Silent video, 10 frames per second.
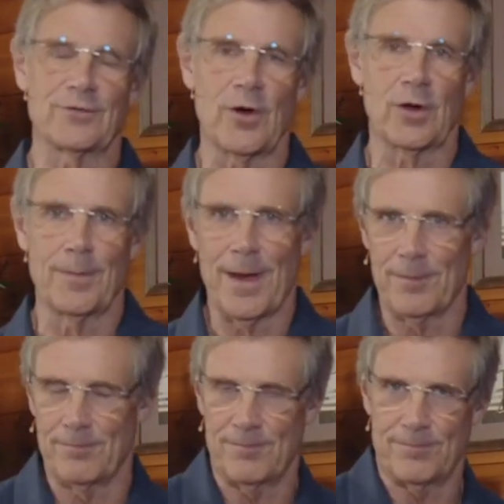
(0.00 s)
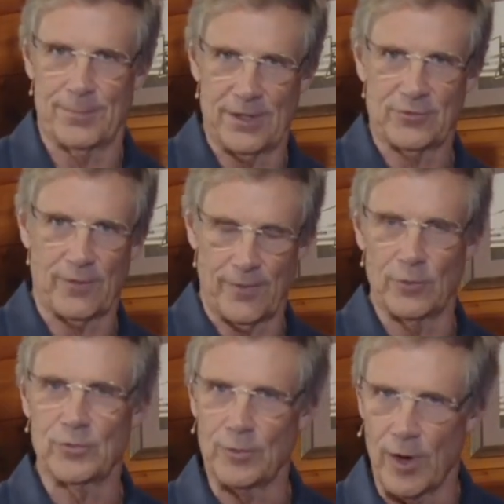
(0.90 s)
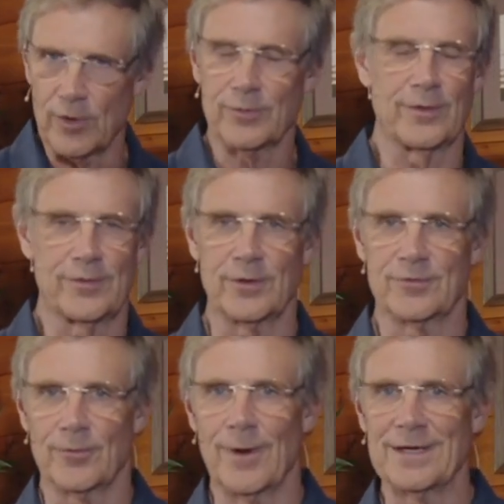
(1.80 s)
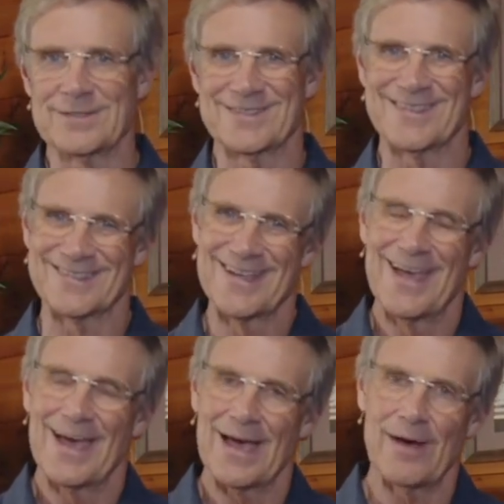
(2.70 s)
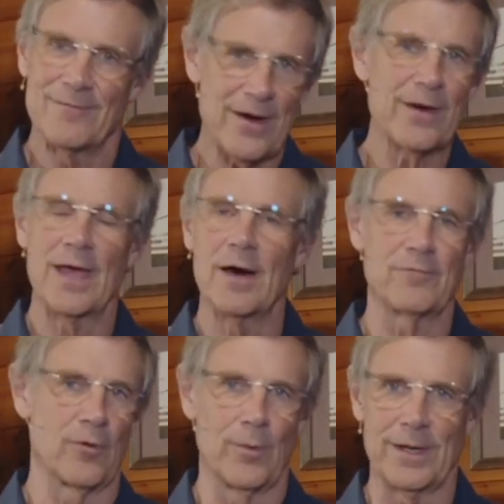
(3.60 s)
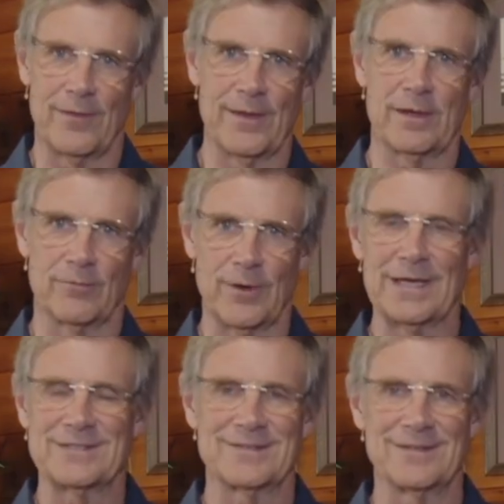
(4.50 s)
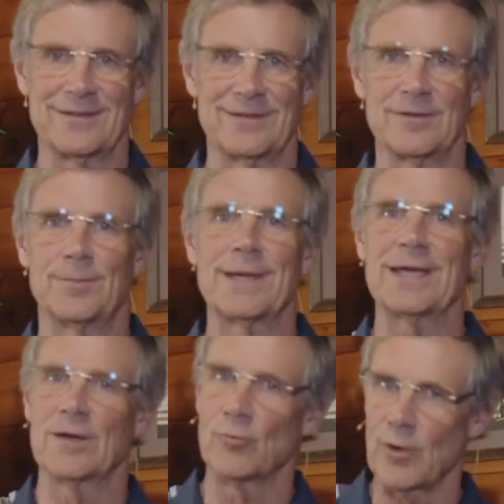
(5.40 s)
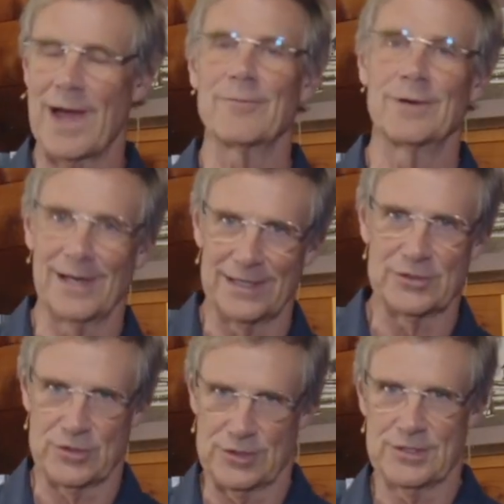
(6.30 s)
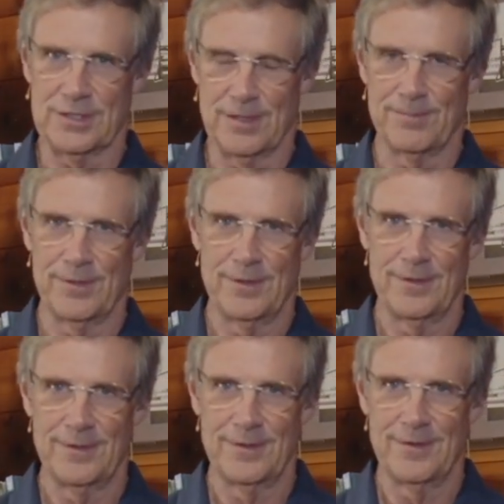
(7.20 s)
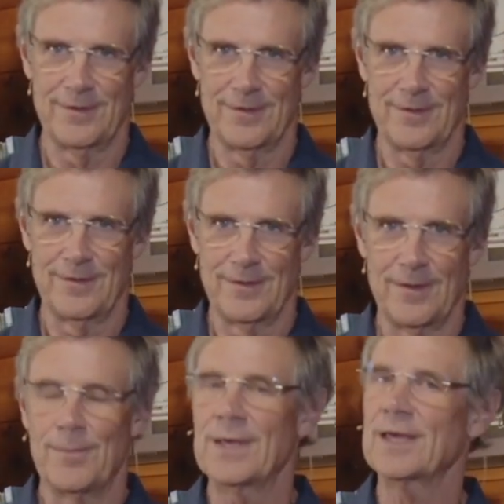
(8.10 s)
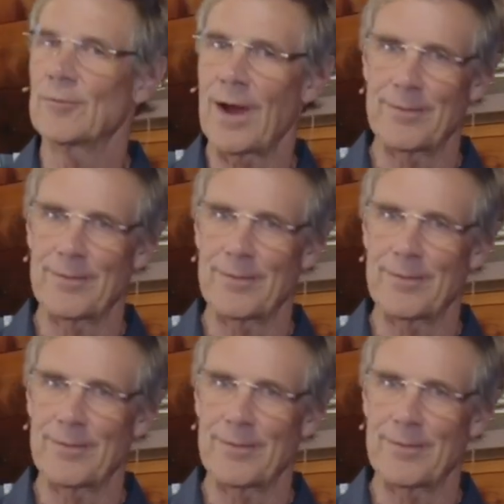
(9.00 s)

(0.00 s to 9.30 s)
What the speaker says: talk about blessed are those who hunger and thirst for righteousness, a very helpful way to think of righteousness is being in right relationship. Being in right